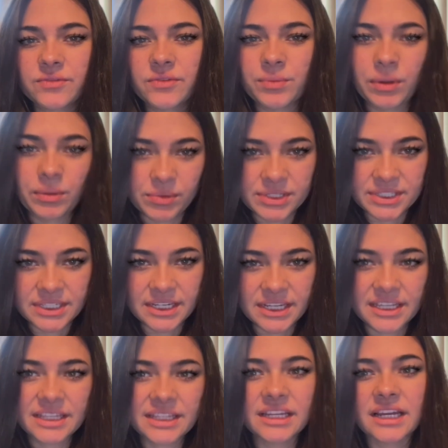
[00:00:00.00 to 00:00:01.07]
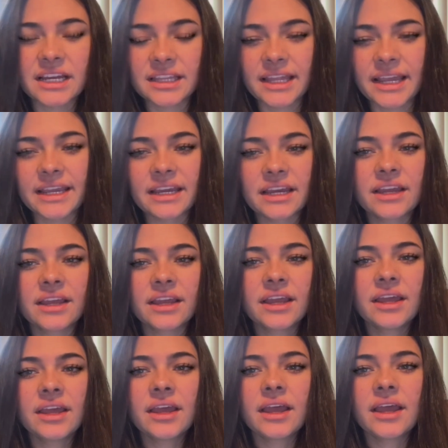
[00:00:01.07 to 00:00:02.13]
for publicity. Like,
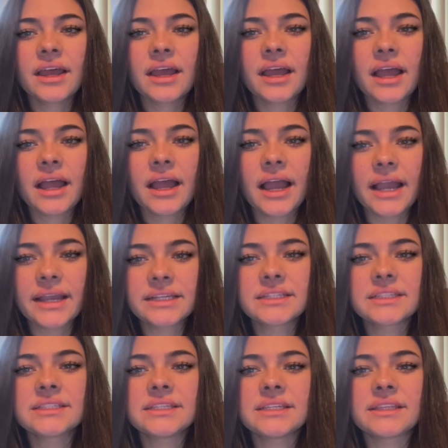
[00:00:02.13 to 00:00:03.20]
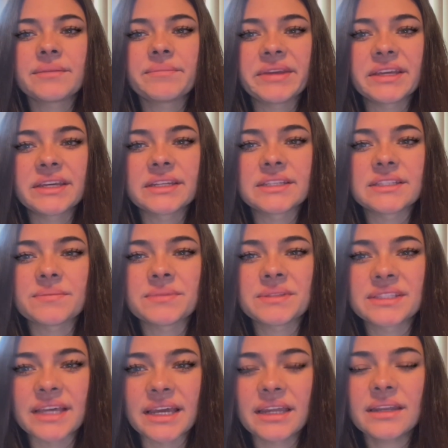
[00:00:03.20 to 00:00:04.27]
I could see that Megan is
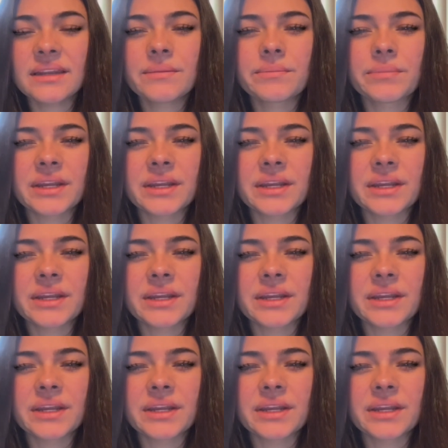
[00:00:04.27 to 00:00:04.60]
upset,